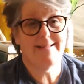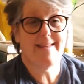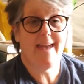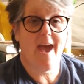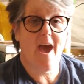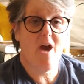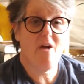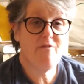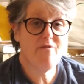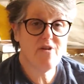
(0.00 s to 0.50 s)
is
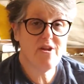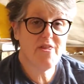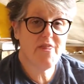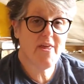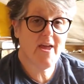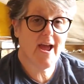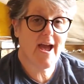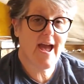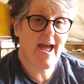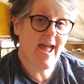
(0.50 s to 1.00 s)

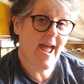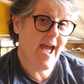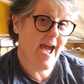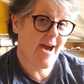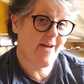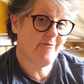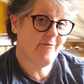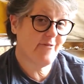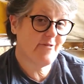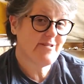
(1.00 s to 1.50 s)
everything I
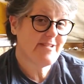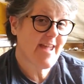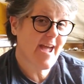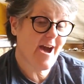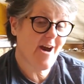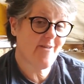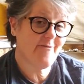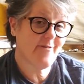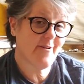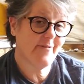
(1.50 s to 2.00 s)
have for
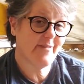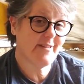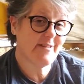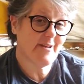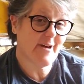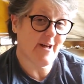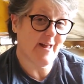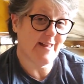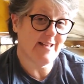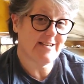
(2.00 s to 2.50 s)
now from the
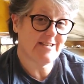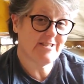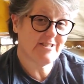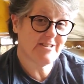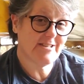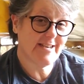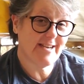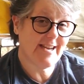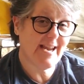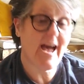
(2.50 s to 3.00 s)
Dollar
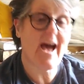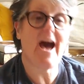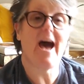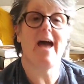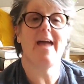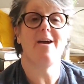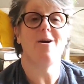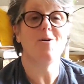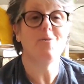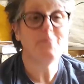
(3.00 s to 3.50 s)
Tree.
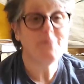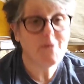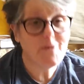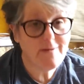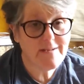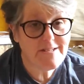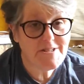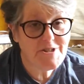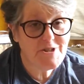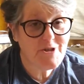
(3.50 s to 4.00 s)
I hope
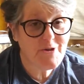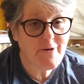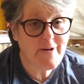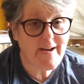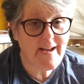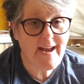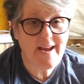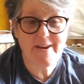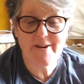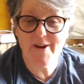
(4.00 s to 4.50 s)
you
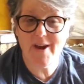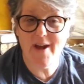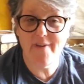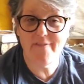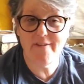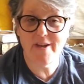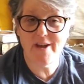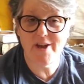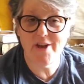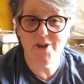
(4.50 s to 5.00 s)
enjoy and you're
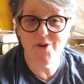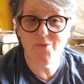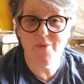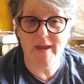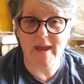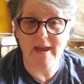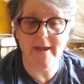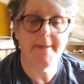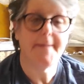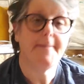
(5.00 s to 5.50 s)
having a good
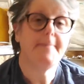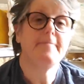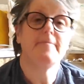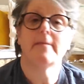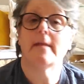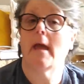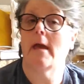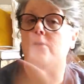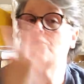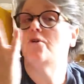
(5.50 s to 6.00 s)
week.
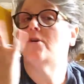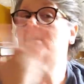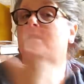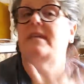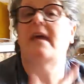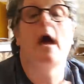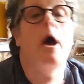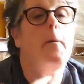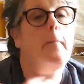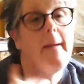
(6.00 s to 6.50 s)
As you can
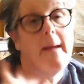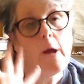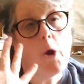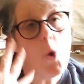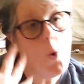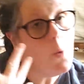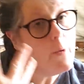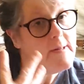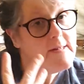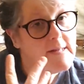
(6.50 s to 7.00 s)
tell, my
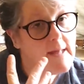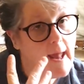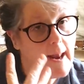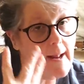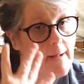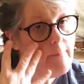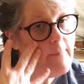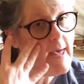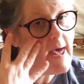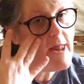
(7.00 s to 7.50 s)
cold is
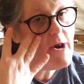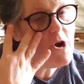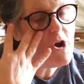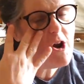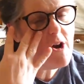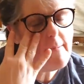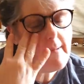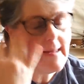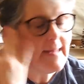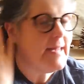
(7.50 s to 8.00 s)
getting
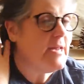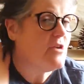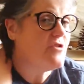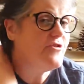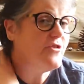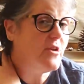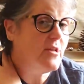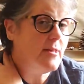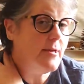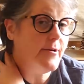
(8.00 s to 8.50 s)
better. My
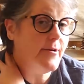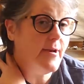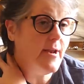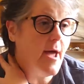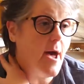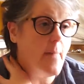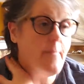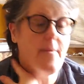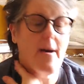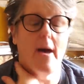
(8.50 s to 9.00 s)
ears are clearing
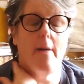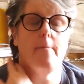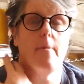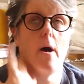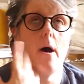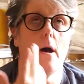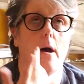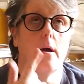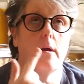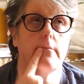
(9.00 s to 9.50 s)
up. I'm
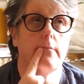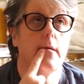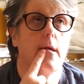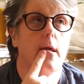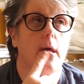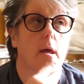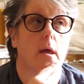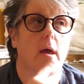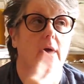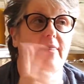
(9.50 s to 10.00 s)
on,
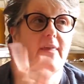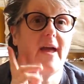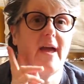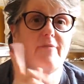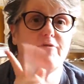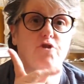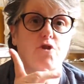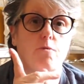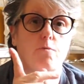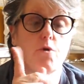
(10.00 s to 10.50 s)
I think I
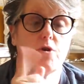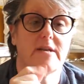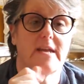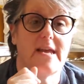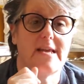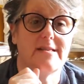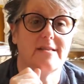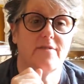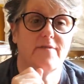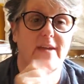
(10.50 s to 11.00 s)
have 2 more
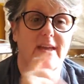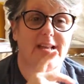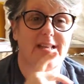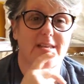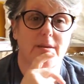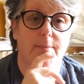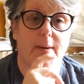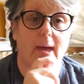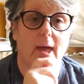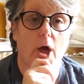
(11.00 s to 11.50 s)
days of
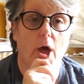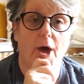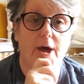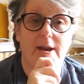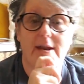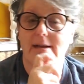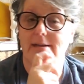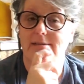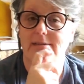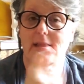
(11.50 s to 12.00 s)

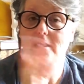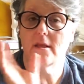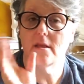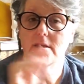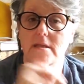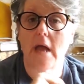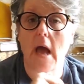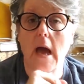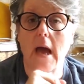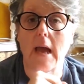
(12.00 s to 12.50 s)
antibiotics at
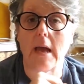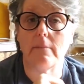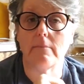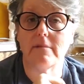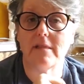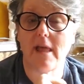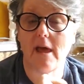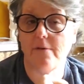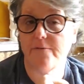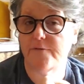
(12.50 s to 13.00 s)
this time
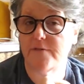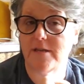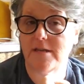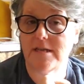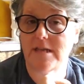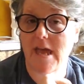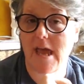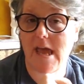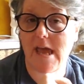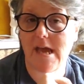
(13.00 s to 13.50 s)
left to
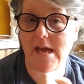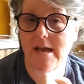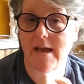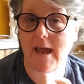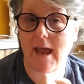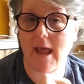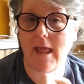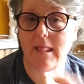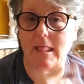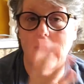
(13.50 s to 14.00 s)
take.
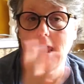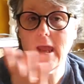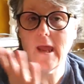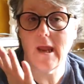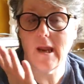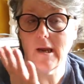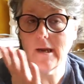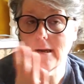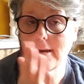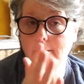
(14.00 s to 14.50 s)
And
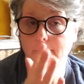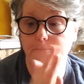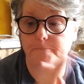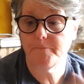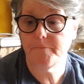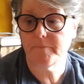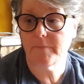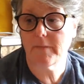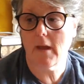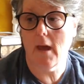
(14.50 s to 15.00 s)
then
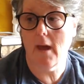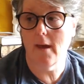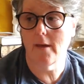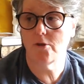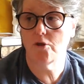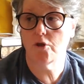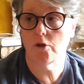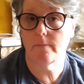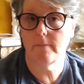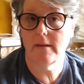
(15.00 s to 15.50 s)
I
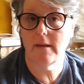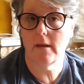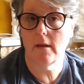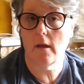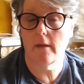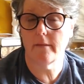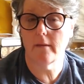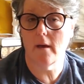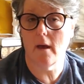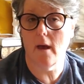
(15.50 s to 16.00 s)
should be
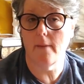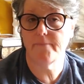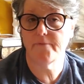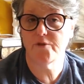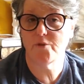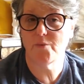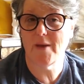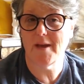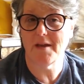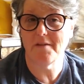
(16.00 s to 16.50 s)
on the
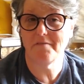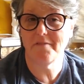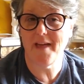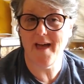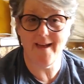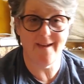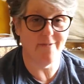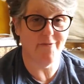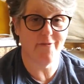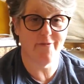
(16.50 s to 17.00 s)
upswing of
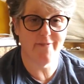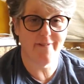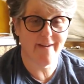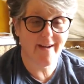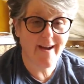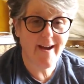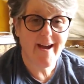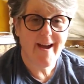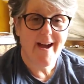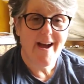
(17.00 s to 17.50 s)
life.
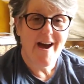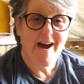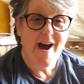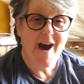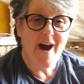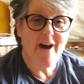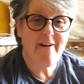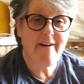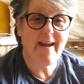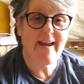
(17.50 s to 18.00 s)

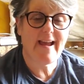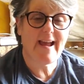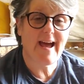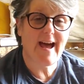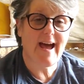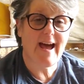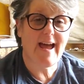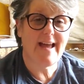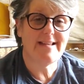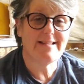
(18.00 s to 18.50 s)
All right,
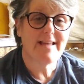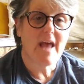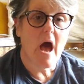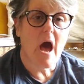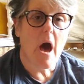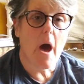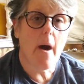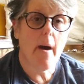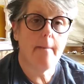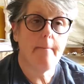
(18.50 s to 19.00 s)
guys.
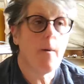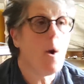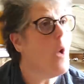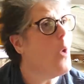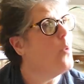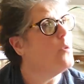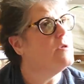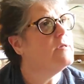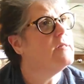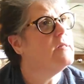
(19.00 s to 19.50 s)

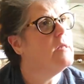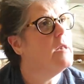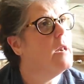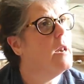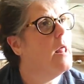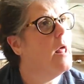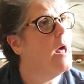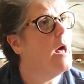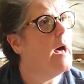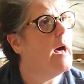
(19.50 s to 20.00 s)
Oh,
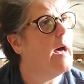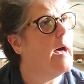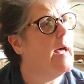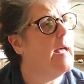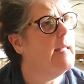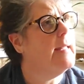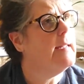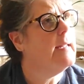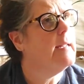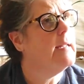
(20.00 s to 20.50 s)

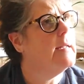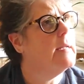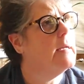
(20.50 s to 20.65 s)
I